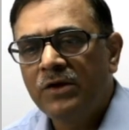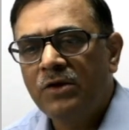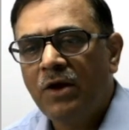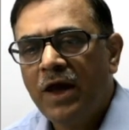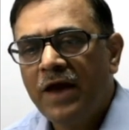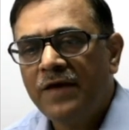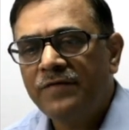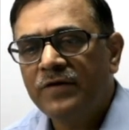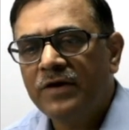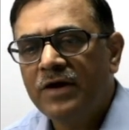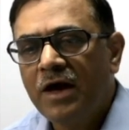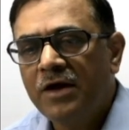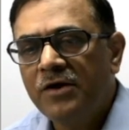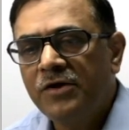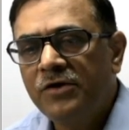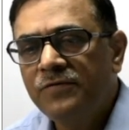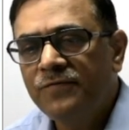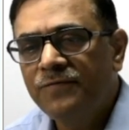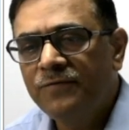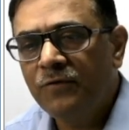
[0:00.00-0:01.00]
Now, as the
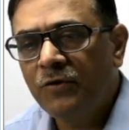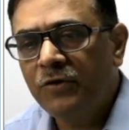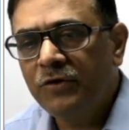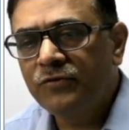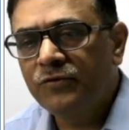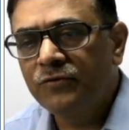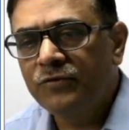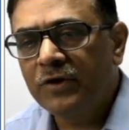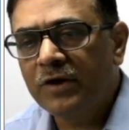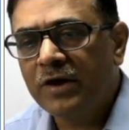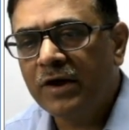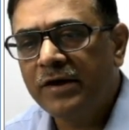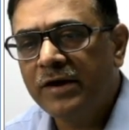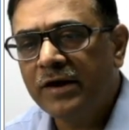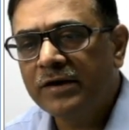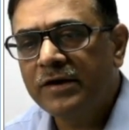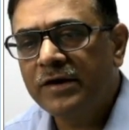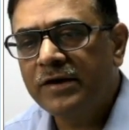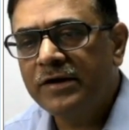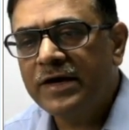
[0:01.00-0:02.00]
current flowing through the
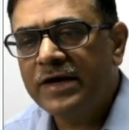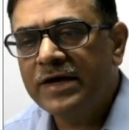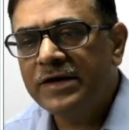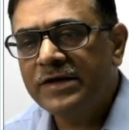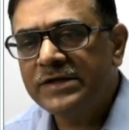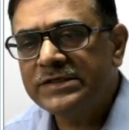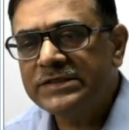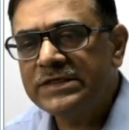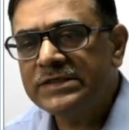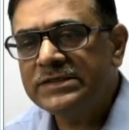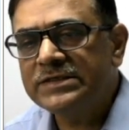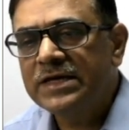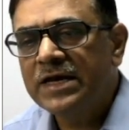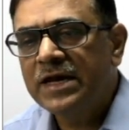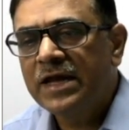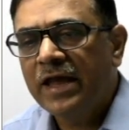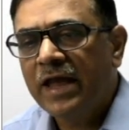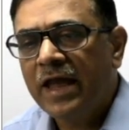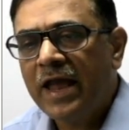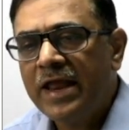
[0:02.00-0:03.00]
conductor decreases,
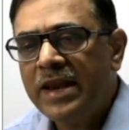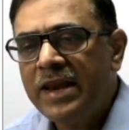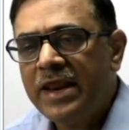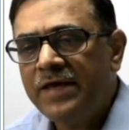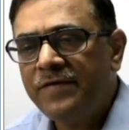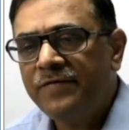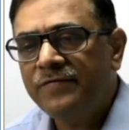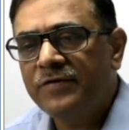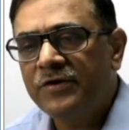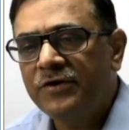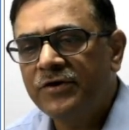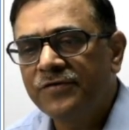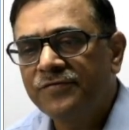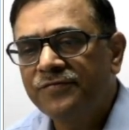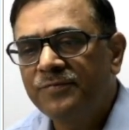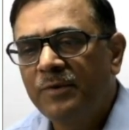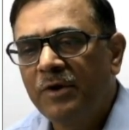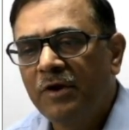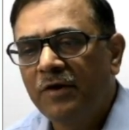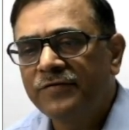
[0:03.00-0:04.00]
and hence the
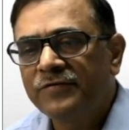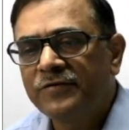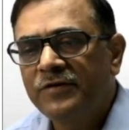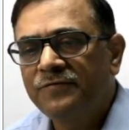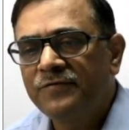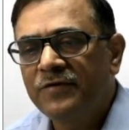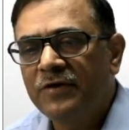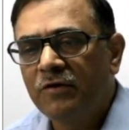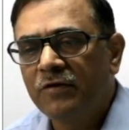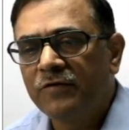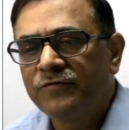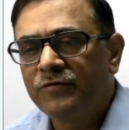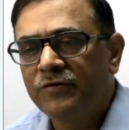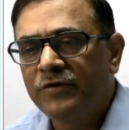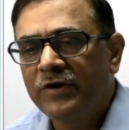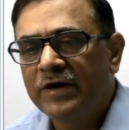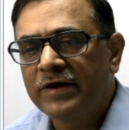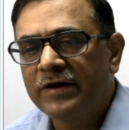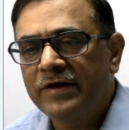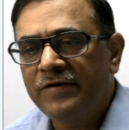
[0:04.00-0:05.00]
drift velocity will also
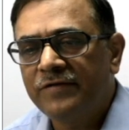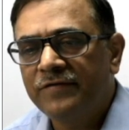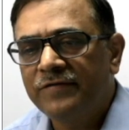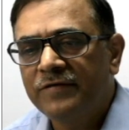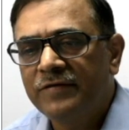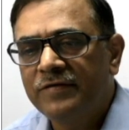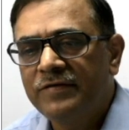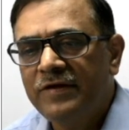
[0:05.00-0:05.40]
decrease.